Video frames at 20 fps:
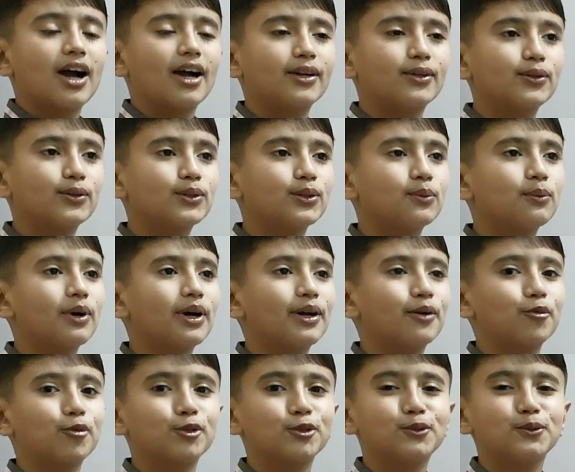I don't know
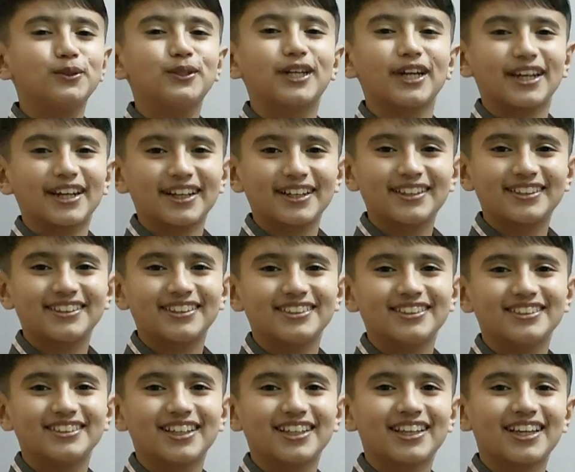why I want to correct
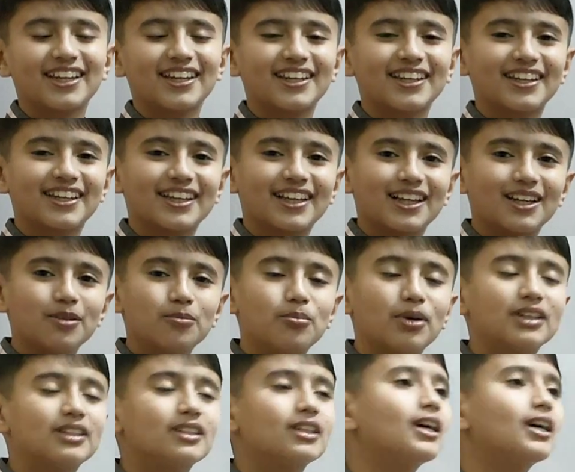this again and again,
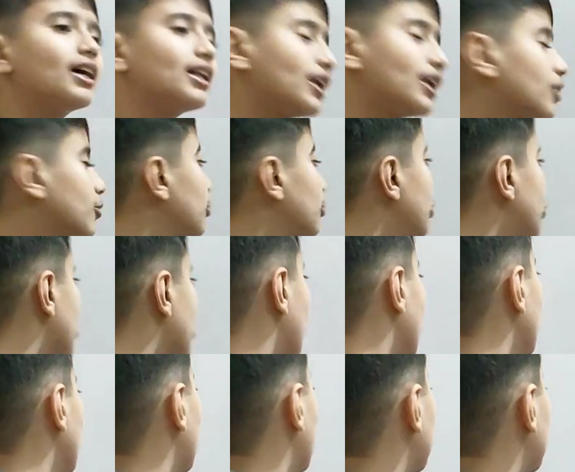but let me
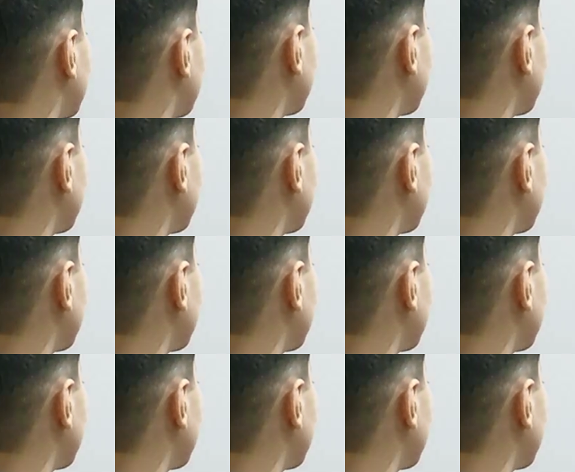show you